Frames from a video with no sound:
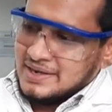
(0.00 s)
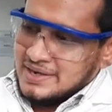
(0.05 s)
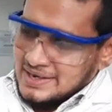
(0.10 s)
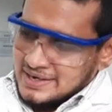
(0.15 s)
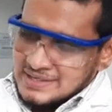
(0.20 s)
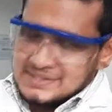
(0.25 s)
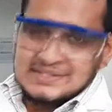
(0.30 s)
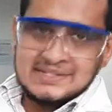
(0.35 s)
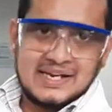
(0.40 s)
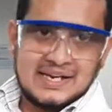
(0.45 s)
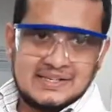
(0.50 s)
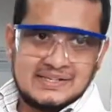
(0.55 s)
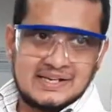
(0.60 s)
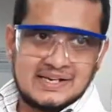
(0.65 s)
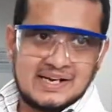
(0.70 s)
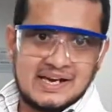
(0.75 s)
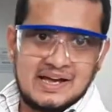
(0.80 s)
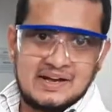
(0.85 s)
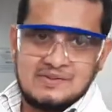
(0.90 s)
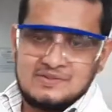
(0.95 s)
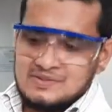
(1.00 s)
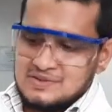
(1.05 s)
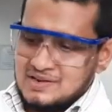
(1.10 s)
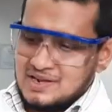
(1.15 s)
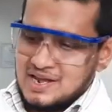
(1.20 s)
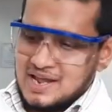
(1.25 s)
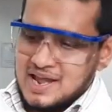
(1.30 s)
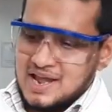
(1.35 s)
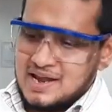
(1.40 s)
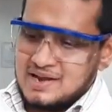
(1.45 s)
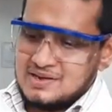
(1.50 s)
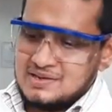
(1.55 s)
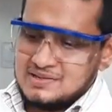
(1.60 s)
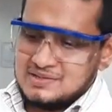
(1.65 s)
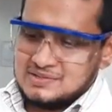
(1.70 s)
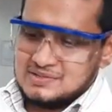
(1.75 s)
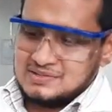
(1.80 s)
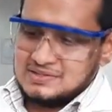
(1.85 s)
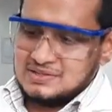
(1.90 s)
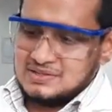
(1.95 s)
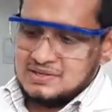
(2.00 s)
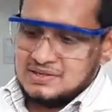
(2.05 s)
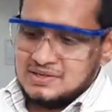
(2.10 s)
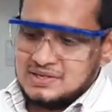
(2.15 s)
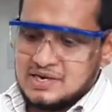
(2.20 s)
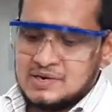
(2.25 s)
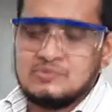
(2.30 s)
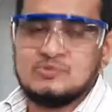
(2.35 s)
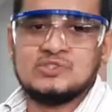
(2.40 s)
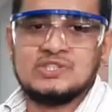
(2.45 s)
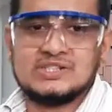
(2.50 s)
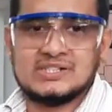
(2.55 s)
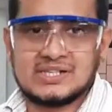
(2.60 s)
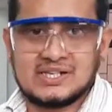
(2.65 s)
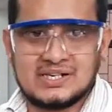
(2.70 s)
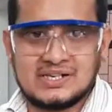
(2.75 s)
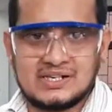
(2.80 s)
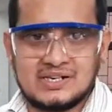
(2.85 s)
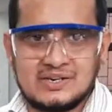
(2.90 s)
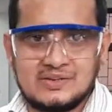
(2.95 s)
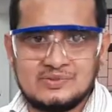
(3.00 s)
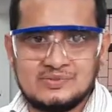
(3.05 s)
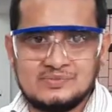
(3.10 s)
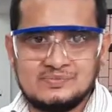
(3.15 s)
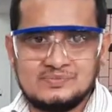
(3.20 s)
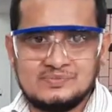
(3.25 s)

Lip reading: inside the glove and remove the second glove.